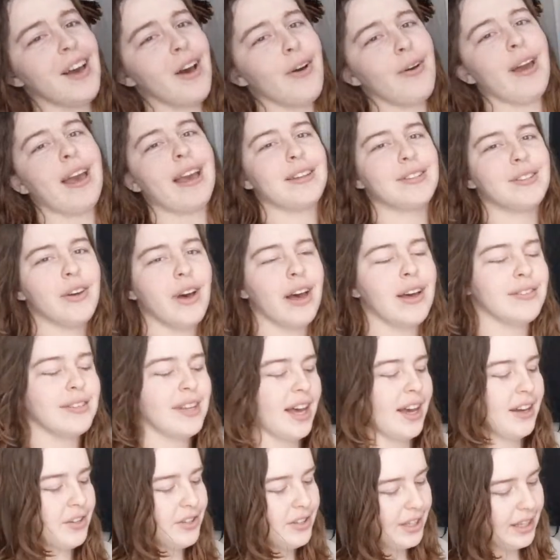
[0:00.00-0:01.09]
Okay, so I was
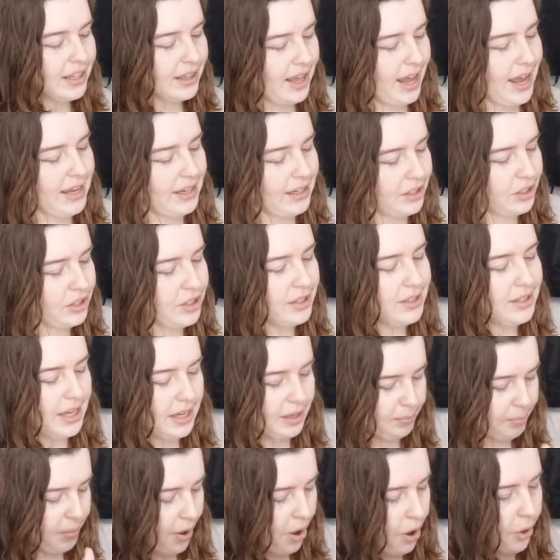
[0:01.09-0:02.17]
actually just
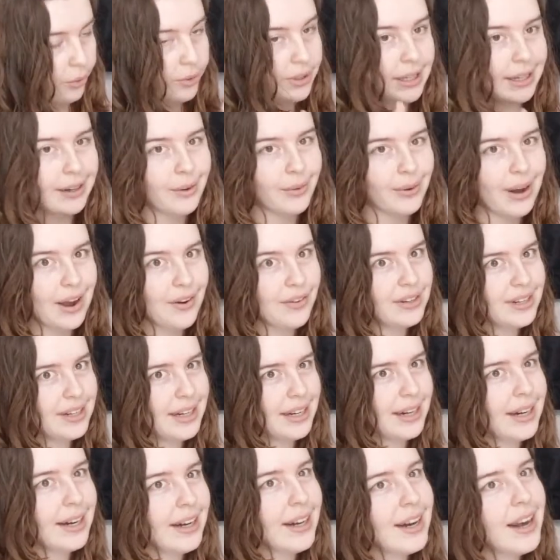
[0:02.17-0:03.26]
poking around in
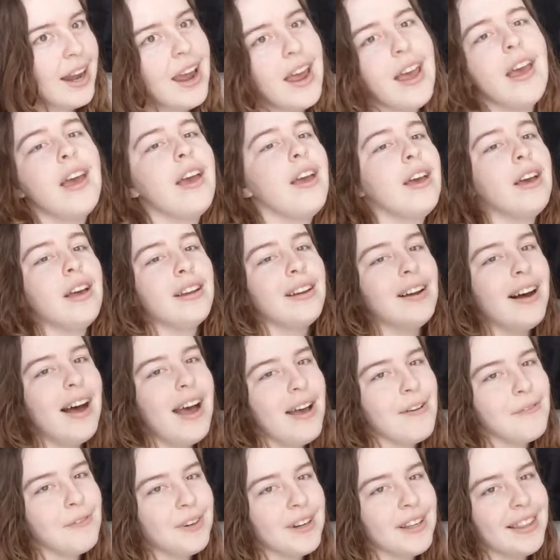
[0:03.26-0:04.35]
here. Not
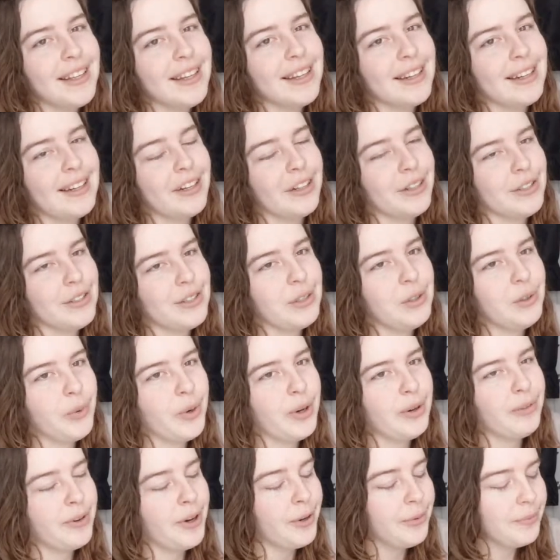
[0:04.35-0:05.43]
everything in here is a
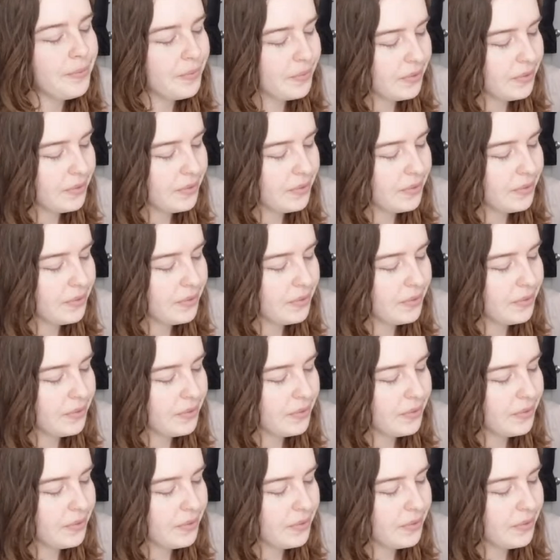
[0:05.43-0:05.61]
UFO.